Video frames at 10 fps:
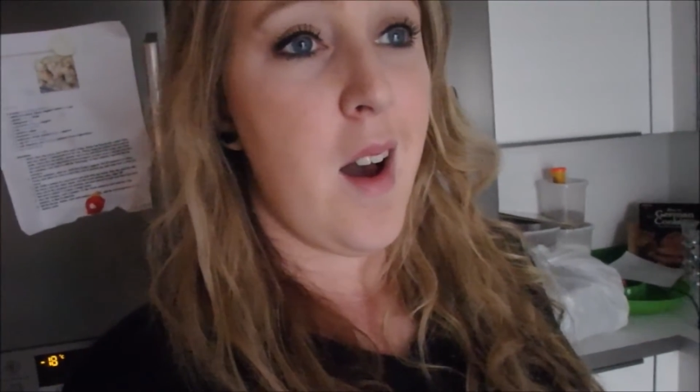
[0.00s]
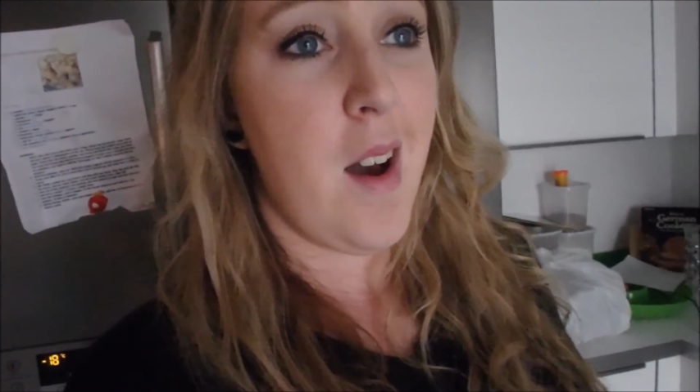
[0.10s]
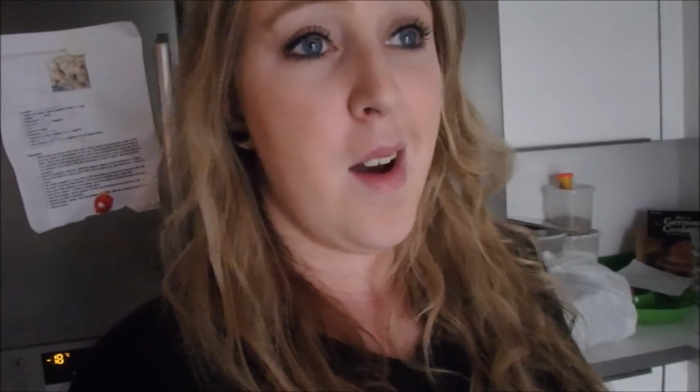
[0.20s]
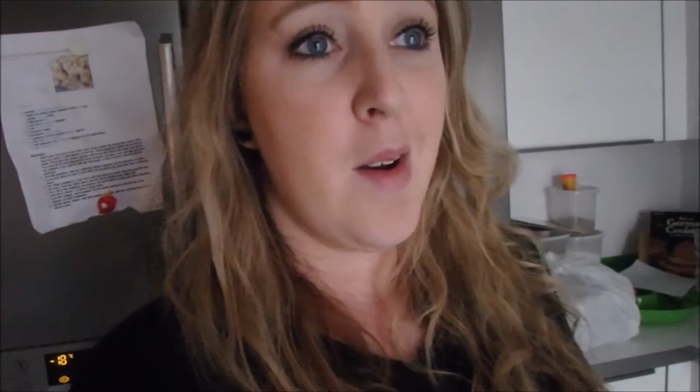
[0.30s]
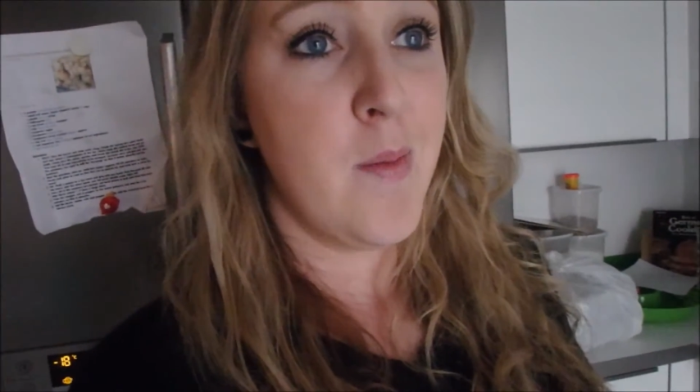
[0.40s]

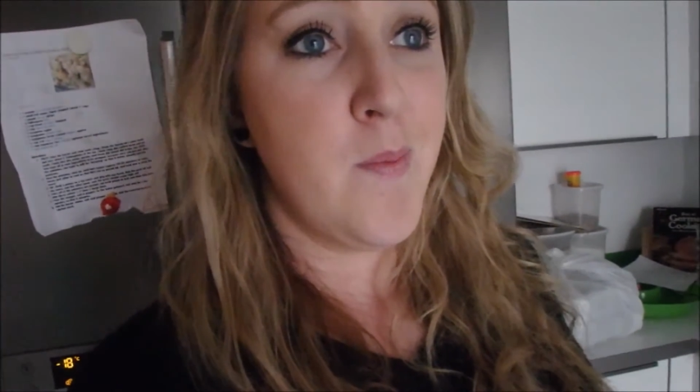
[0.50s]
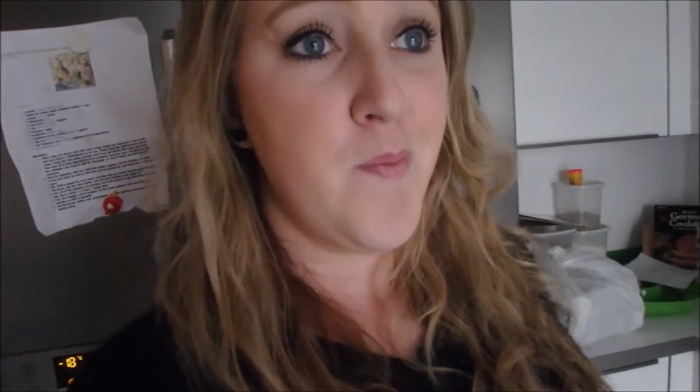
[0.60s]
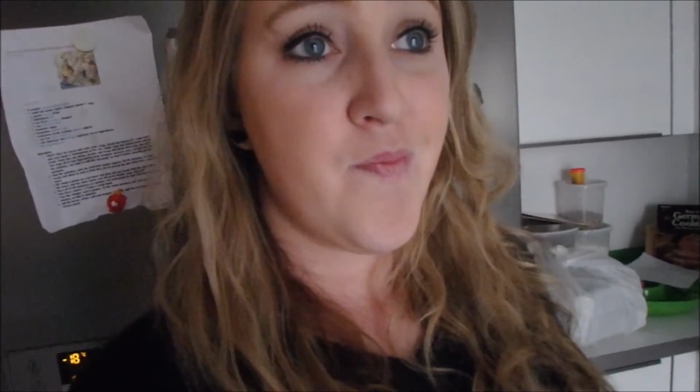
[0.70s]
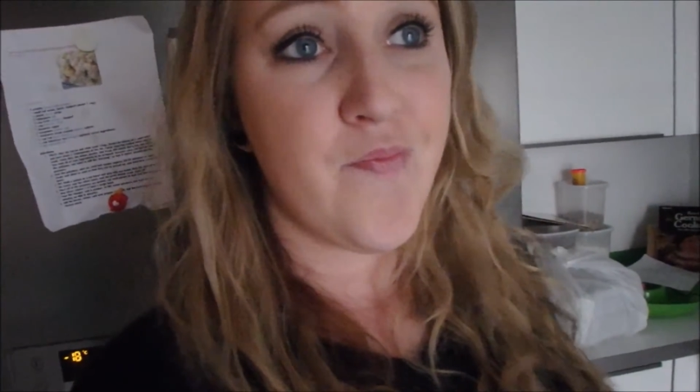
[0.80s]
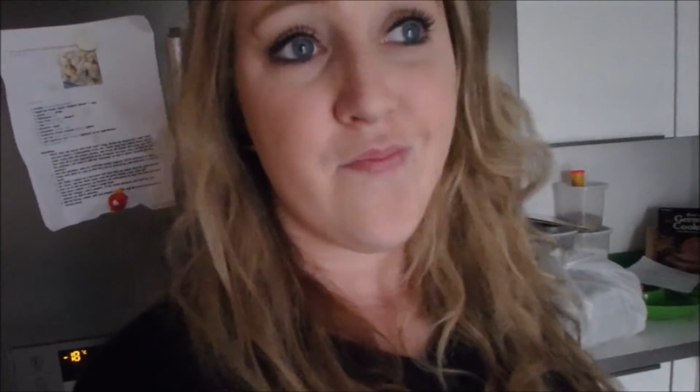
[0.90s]

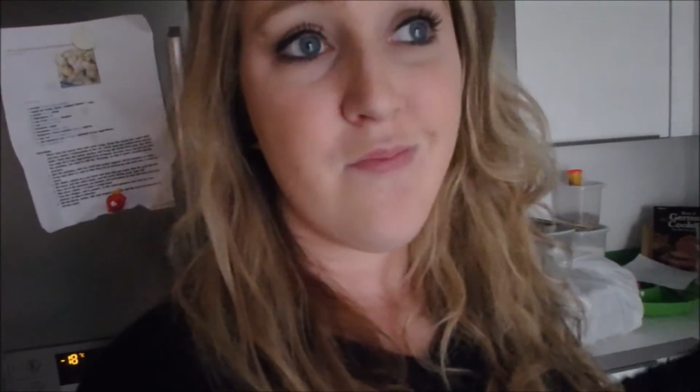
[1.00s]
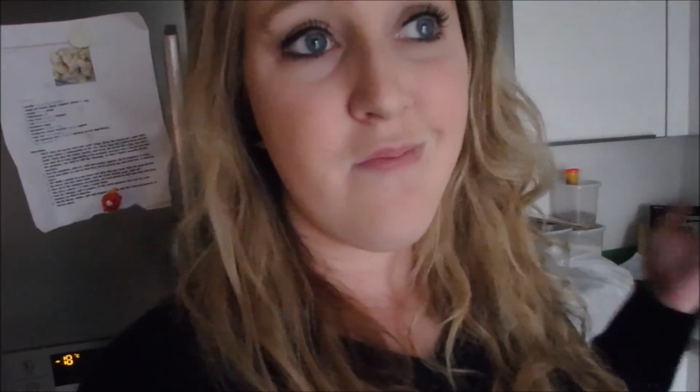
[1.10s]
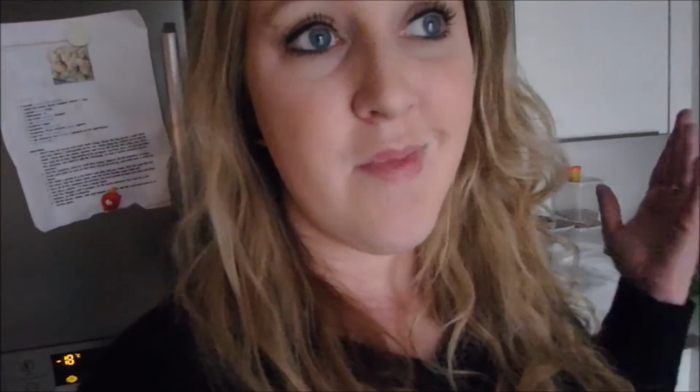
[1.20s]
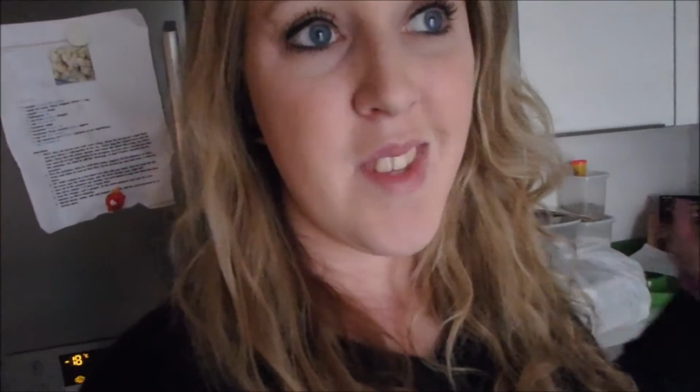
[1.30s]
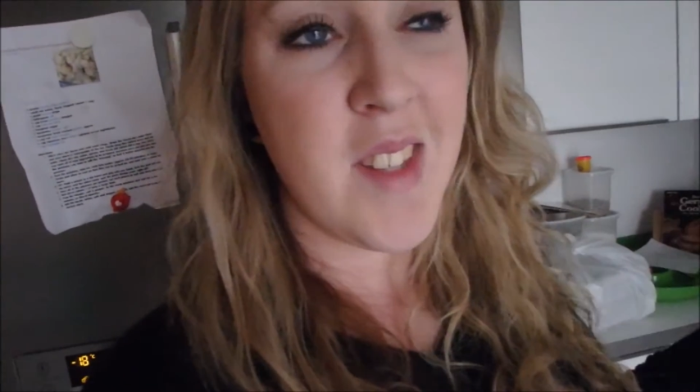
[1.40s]
Um,
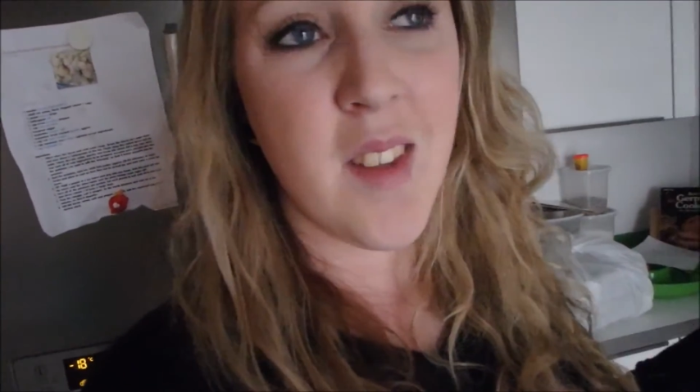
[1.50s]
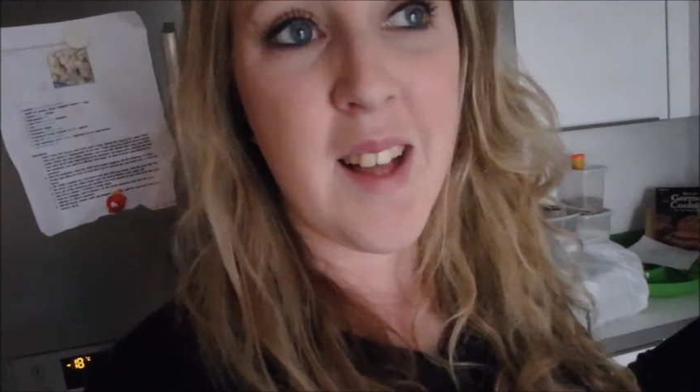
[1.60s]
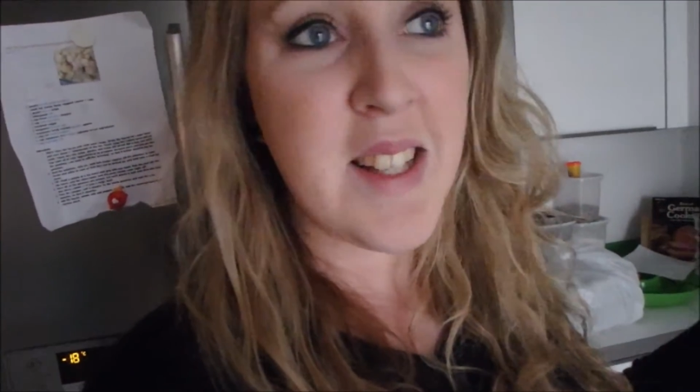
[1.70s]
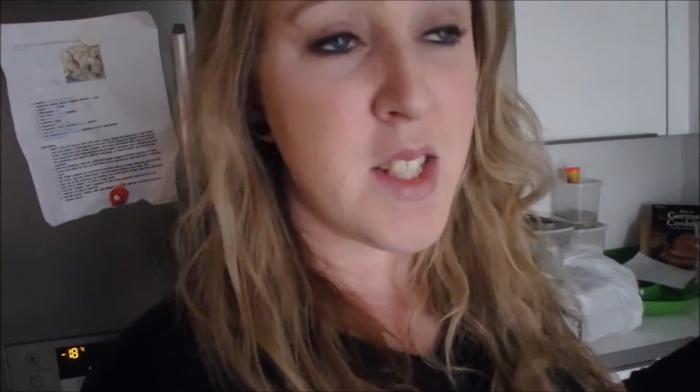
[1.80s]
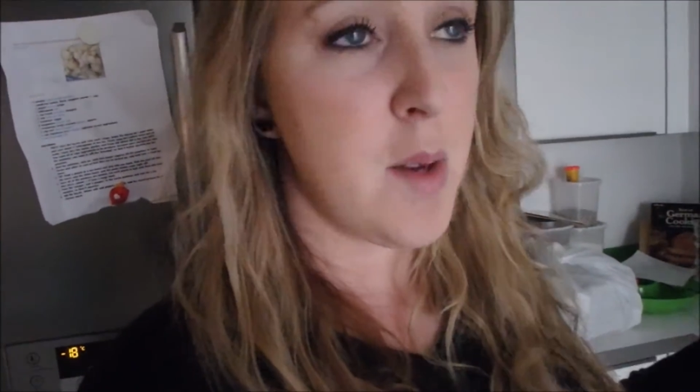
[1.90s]
the
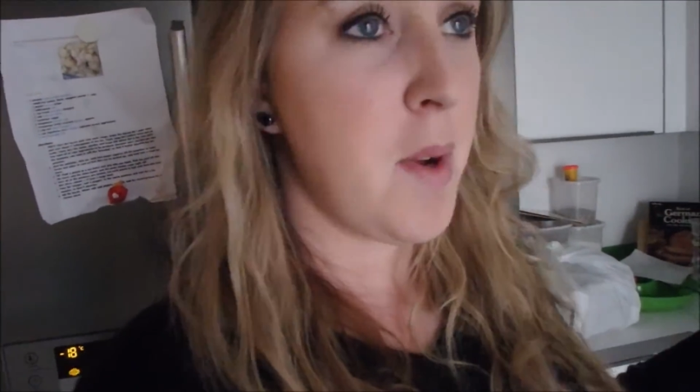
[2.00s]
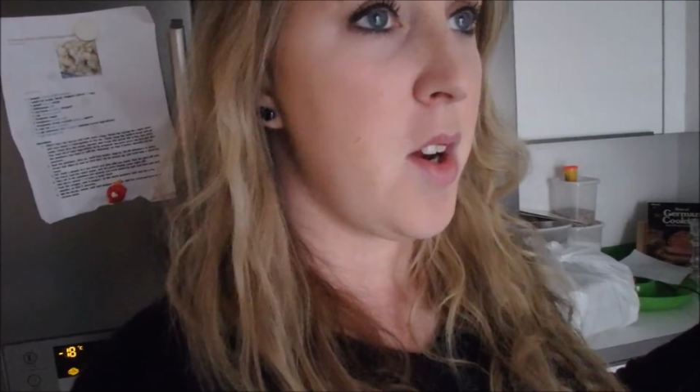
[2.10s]
last time